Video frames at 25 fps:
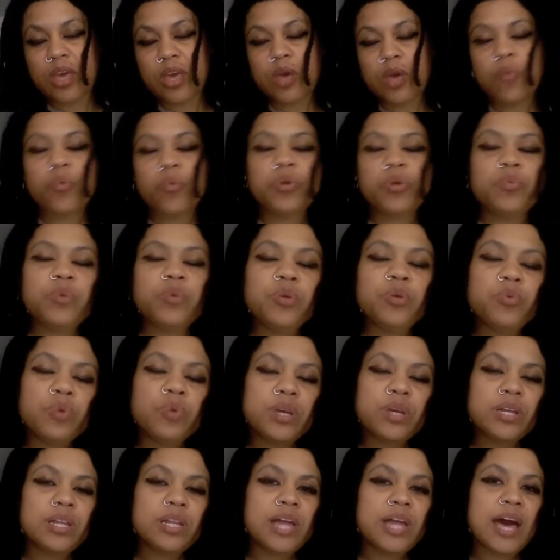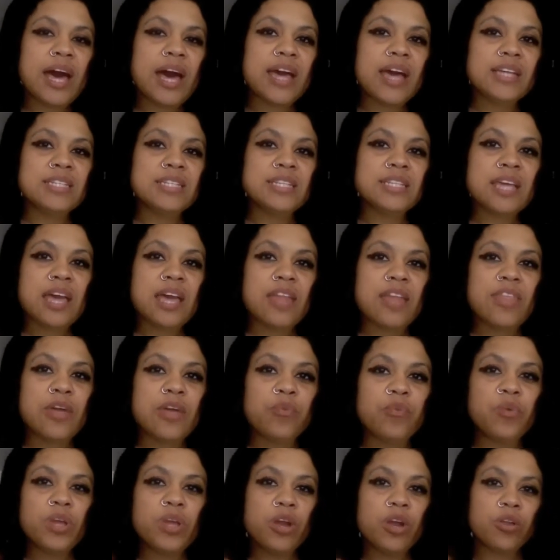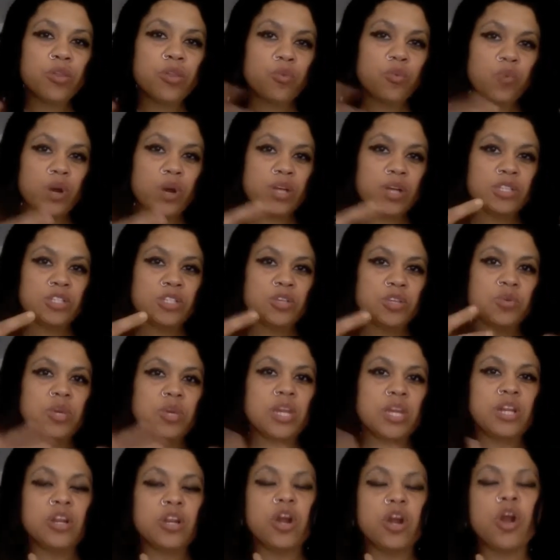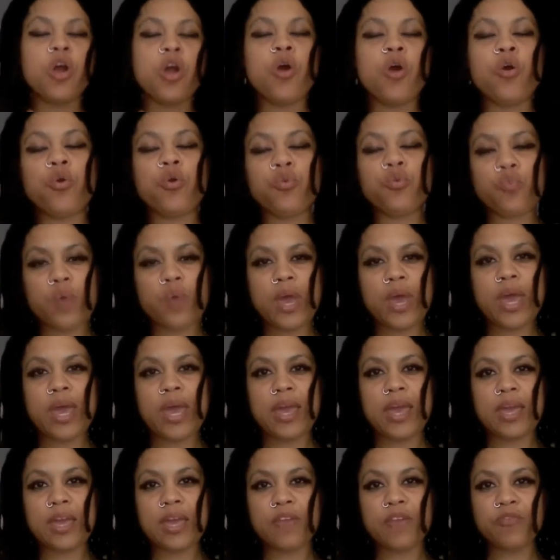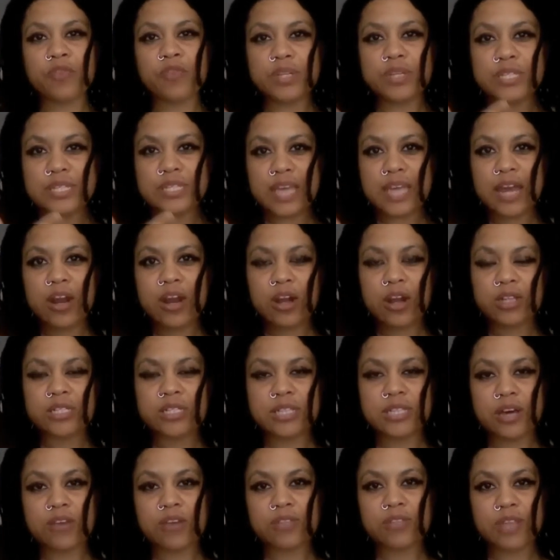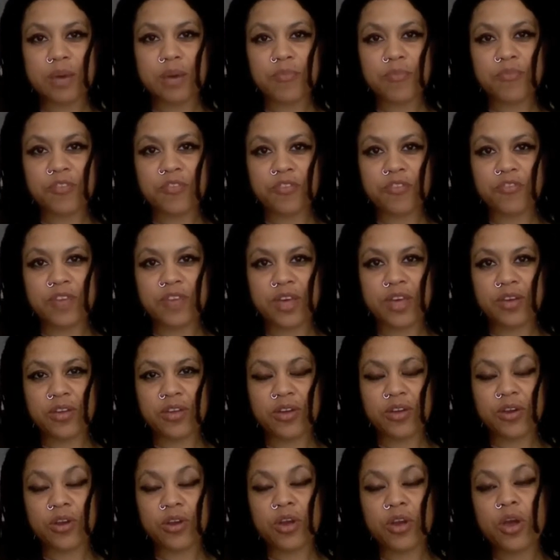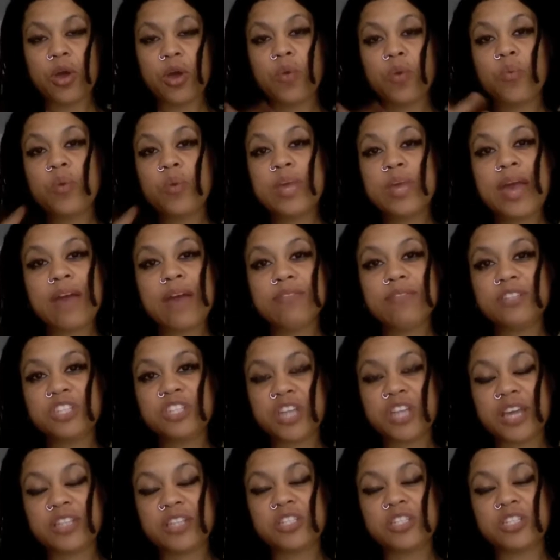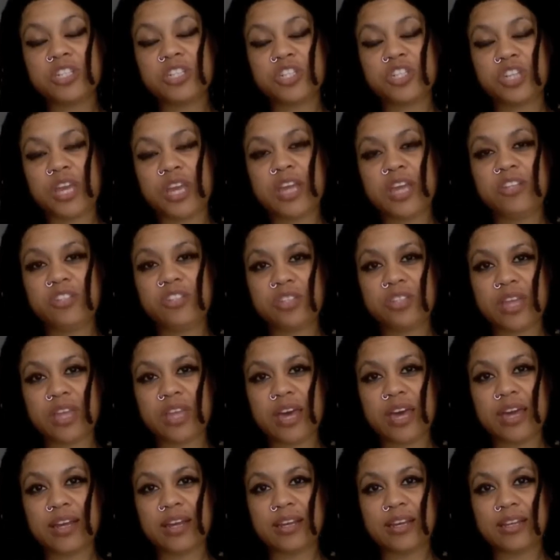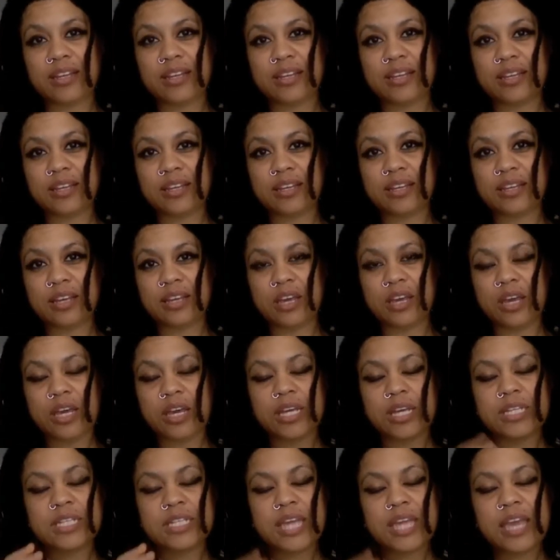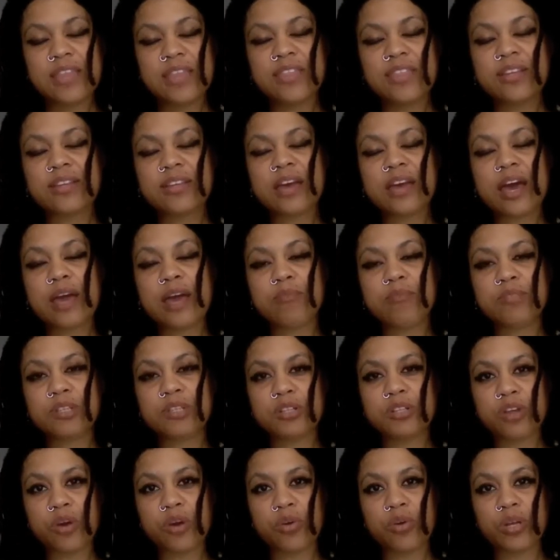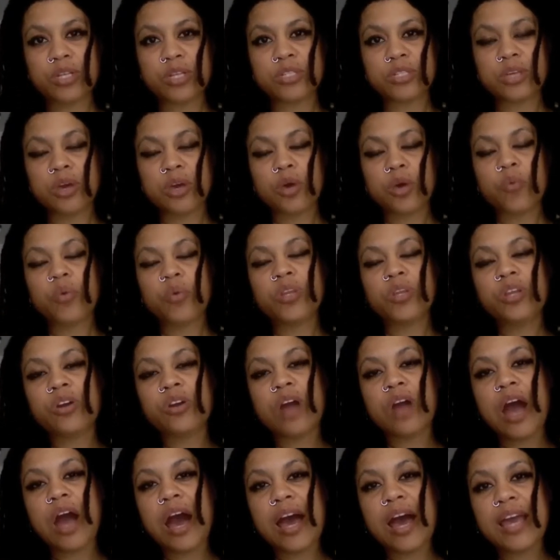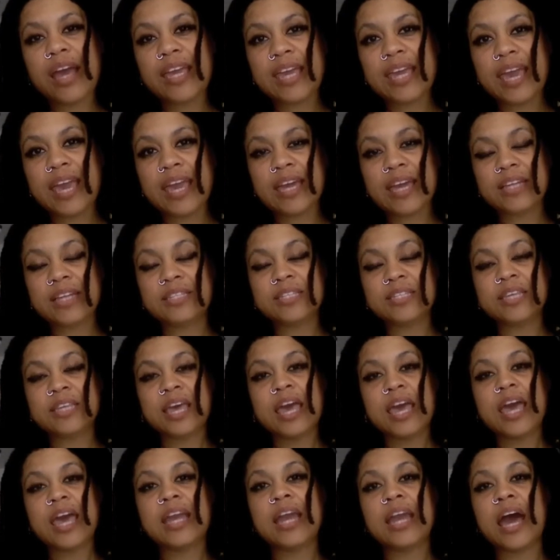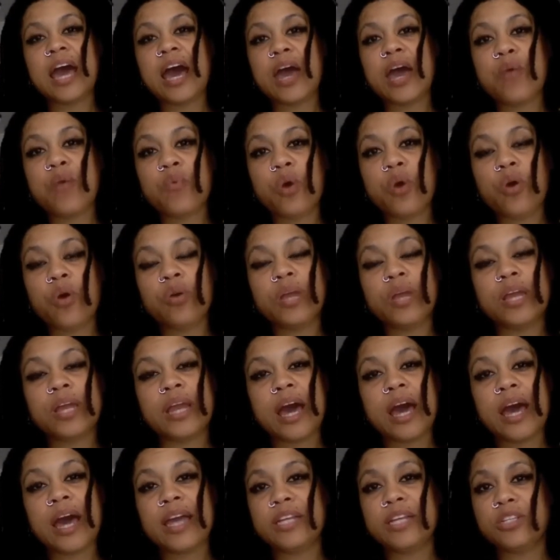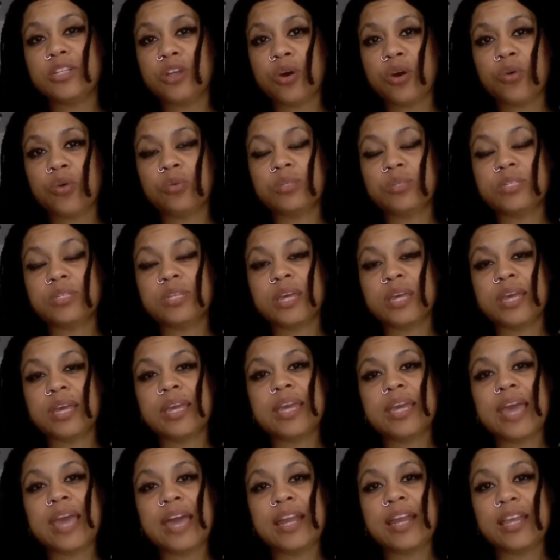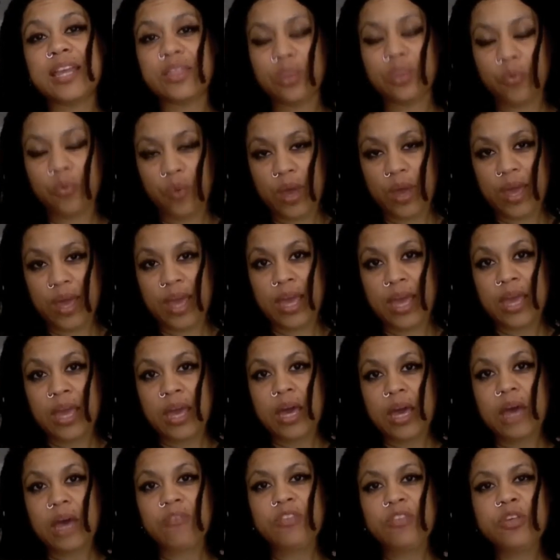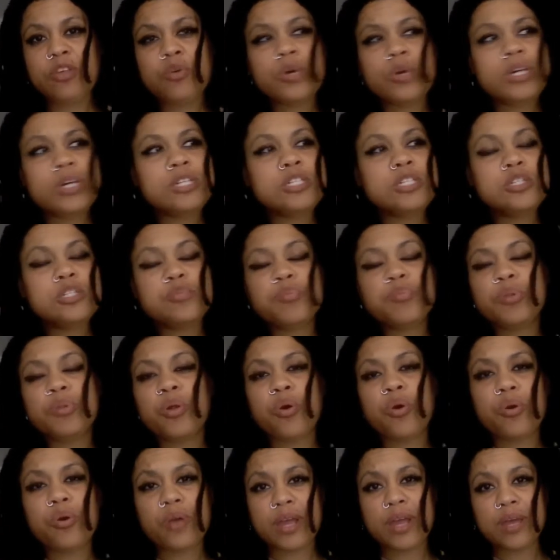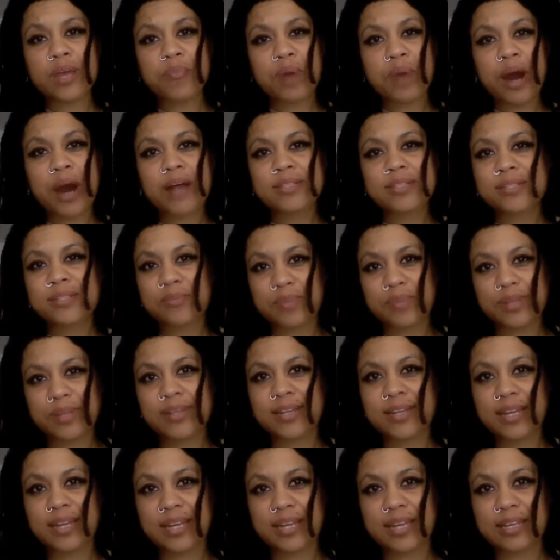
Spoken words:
When we realize that we are the ones who get in our own way if we set ourselves up for failure, we have a chance to change that. Take the time to notice when your I can'ts and I won't and I don'ts get in the way of you exploring possibility.